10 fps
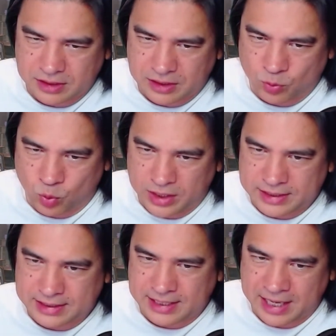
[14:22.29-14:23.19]

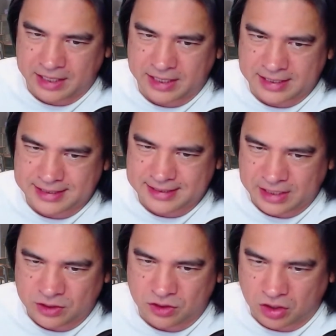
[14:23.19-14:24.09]
What can a
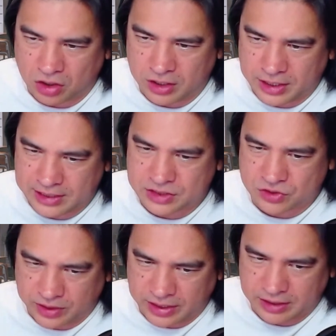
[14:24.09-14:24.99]
single RNA
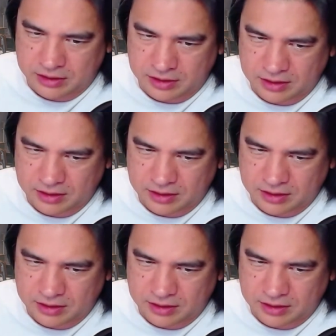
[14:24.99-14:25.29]
strand